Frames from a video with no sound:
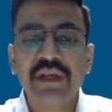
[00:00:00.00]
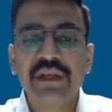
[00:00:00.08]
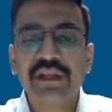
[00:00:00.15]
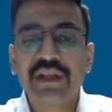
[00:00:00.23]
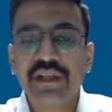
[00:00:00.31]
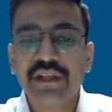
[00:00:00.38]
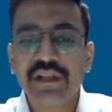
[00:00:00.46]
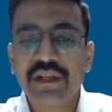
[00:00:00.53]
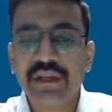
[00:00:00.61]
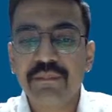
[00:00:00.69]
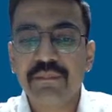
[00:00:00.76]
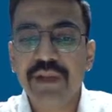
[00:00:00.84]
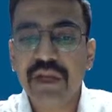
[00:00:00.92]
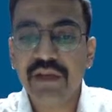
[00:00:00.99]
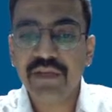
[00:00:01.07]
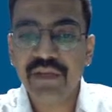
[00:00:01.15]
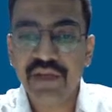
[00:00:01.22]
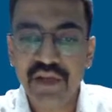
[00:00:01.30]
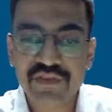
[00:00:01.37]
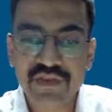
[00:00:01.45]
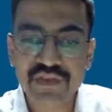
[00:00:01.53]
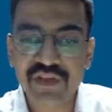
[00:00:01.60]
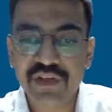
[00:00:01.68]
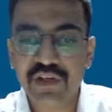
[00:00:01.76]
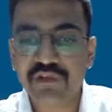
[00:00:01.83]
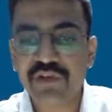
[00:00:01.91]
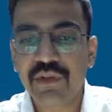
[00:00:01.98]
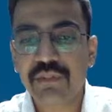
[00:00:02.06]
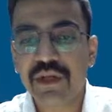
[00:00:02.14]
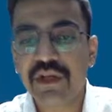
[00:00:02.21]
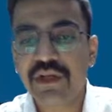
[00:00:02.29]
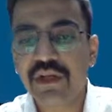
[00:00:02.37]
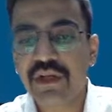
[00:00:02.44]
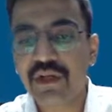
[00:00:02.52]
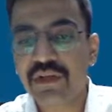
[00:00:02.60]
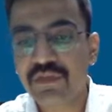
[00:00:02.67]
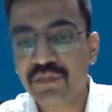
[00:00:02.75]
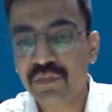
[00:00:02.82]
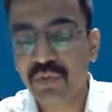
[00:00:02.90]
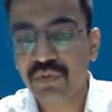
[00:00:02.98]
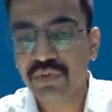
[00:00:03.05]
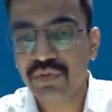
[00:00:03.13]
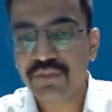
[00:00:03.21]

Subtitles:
then the price elasticity of demand is more,